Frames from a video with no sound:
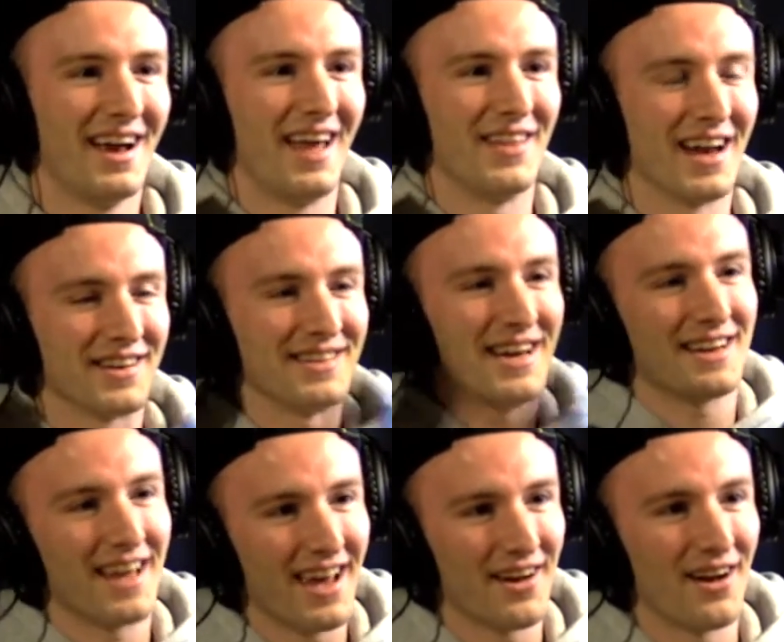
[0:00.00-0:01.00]
and then had to take
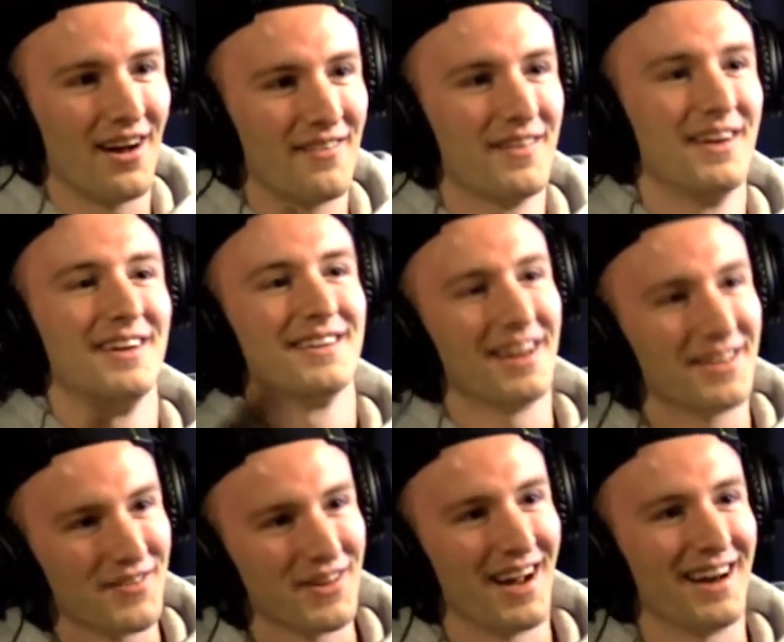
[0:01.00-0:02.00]
the head off, take
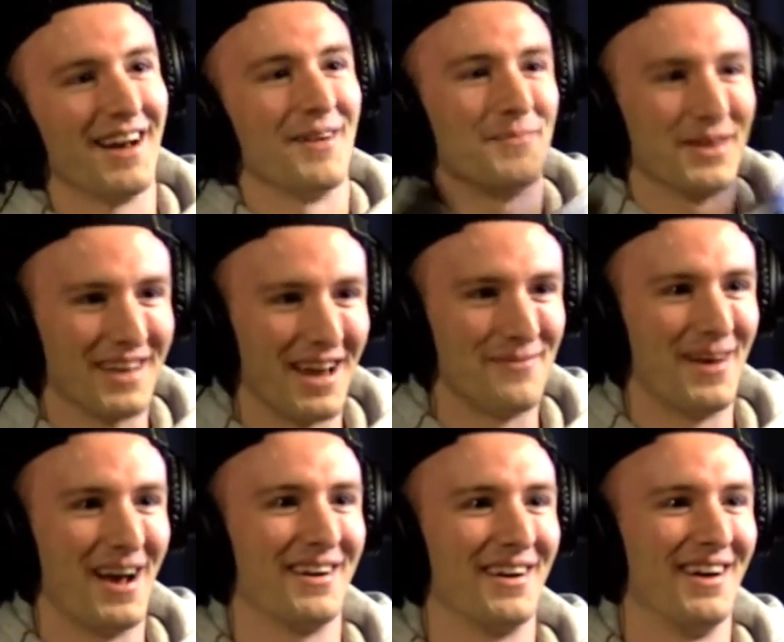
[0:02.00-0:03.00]
the flag out, put the head
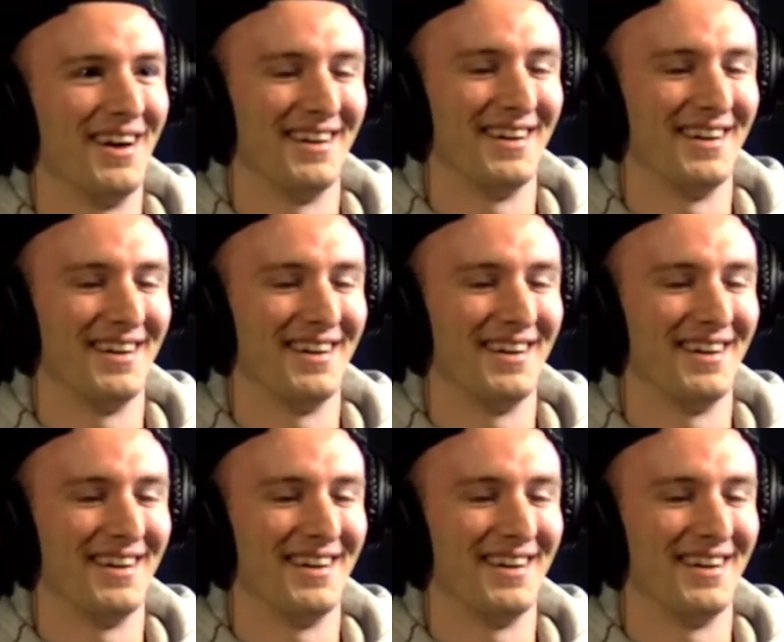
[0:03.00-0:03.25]
back on.